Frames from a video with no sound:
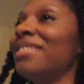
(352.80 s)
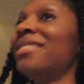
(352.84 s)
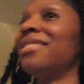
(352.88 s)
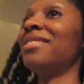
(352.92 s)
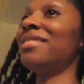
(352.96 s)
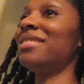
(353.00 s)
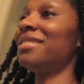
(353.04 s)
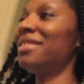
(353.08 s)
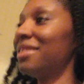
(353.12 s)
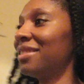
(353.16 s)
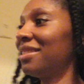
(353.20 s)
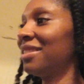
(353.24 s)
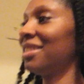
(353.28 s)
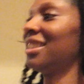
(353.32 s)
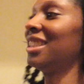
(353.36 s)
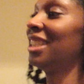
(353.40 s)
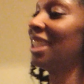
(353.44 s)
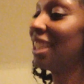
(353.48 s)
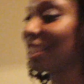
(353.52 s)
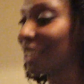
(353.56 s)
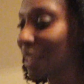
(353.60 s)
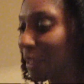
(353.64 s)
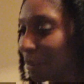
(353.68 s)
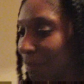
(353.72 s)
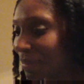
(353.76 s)

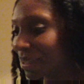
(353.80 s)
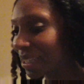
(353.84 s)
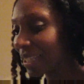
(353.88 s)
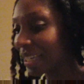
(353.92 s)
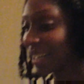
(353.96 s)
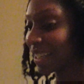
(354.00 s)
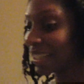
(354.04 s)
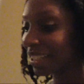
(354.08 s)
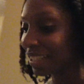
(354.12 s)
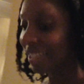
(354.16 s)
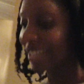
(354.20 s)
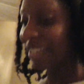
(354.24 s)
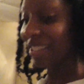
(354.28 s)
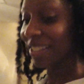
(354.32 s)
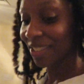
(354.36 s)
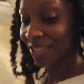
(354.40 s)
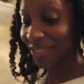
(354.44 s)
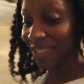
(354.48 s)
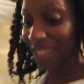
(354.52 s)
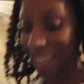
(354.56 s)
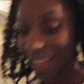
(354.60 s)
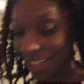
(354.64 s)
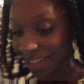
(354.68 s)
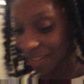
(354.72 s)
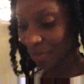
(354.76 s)
yeah, so
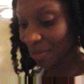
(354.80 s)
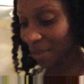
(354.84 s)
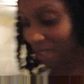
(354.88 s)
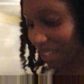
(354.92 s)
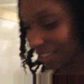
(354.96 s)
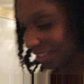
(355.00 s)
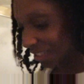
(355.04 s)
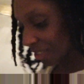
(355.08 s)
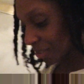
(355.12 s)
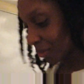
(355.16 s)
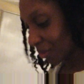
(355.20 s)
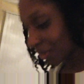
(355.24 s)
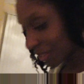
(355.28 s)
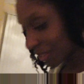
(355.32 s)
dance practice